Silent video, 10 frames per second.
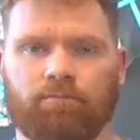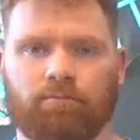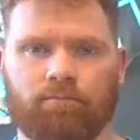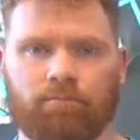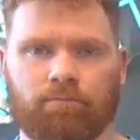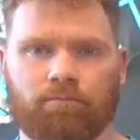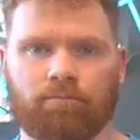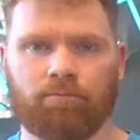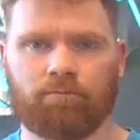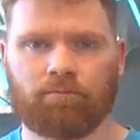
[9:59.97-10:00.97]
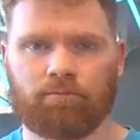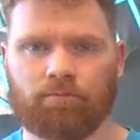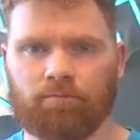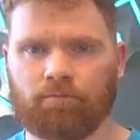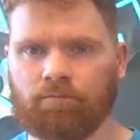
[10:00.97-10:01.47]

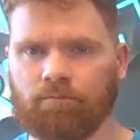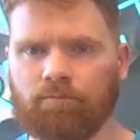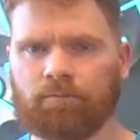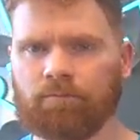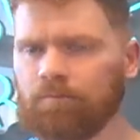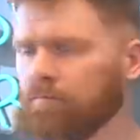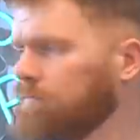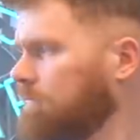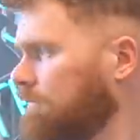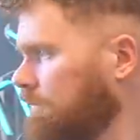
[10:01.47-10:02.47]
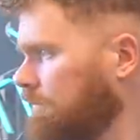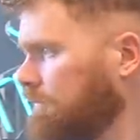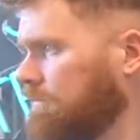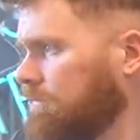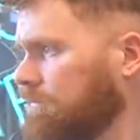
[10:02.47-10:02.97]

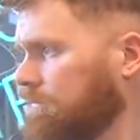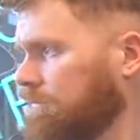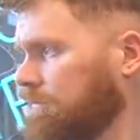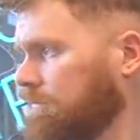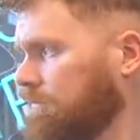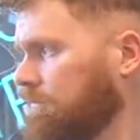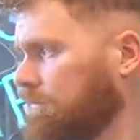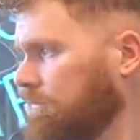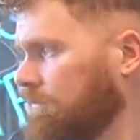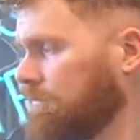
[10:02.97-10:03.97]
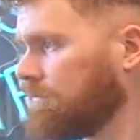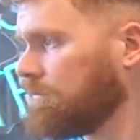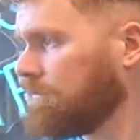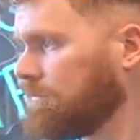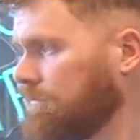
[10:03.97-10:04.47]

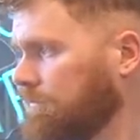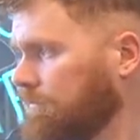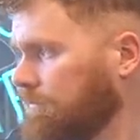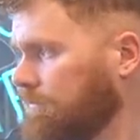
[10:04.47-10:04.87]
(silent)